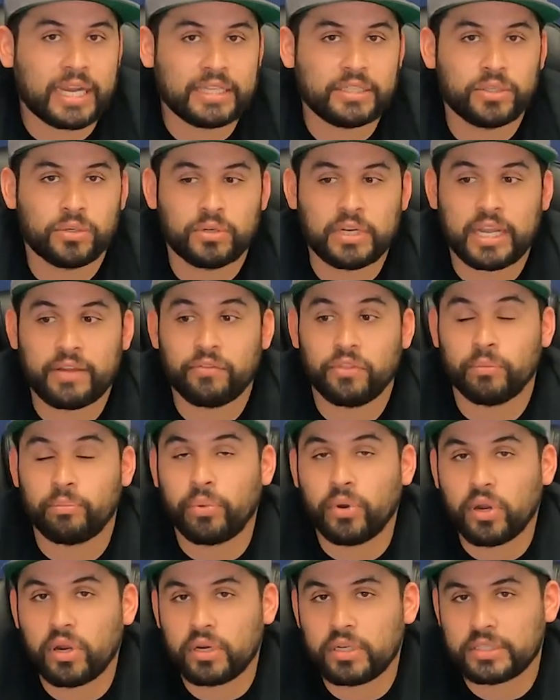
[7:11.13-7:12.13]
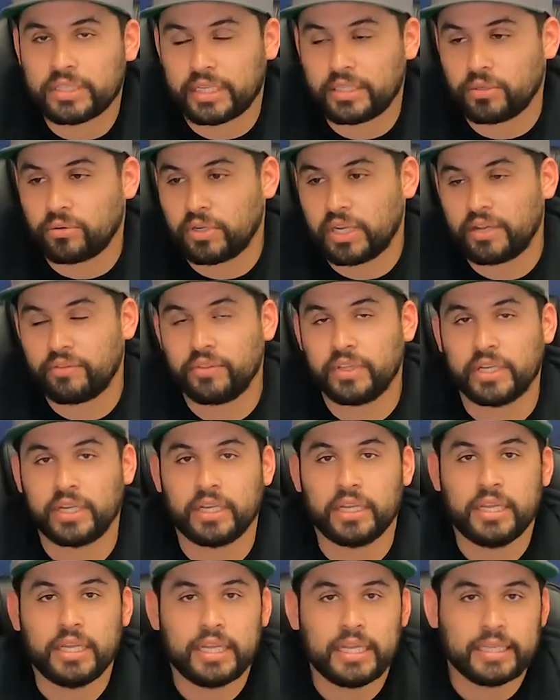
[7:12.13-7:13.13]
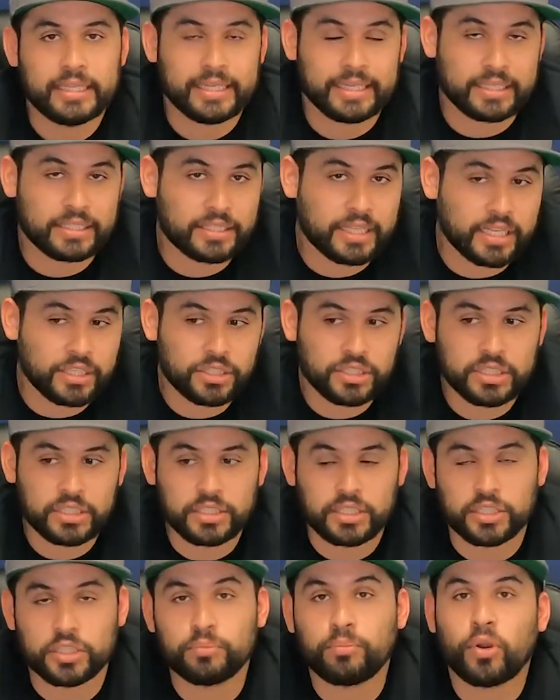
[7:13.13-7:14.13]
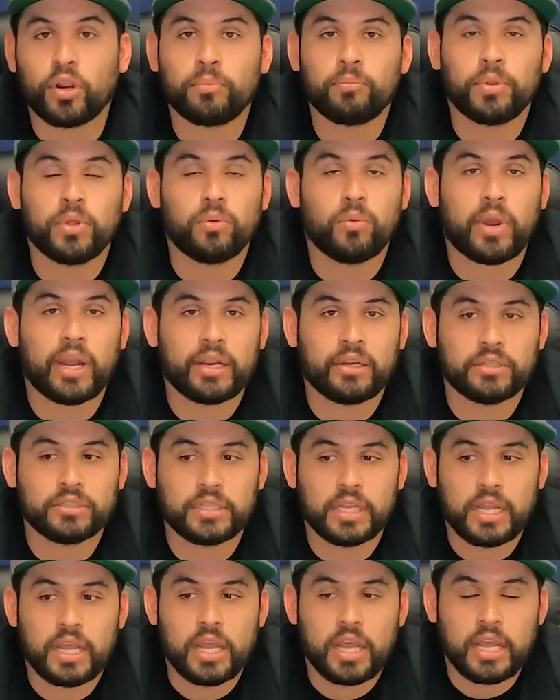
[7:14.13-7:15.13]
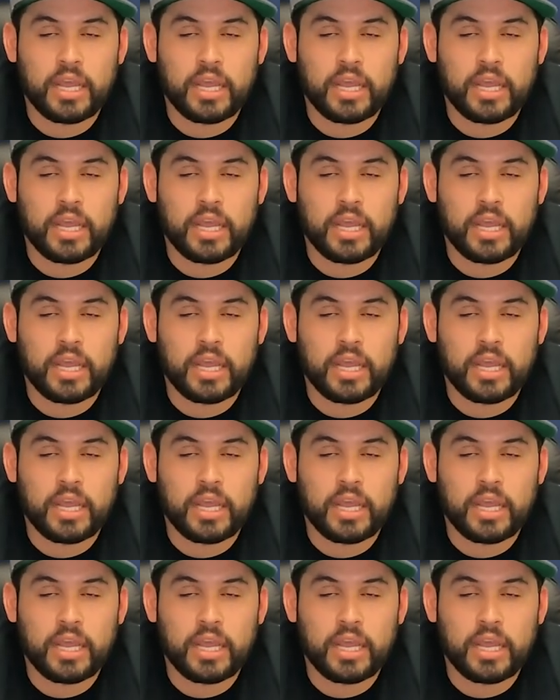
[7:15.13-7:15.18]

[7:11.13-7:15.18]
I don't have the parts, I don't have the extensions, the spark plug wires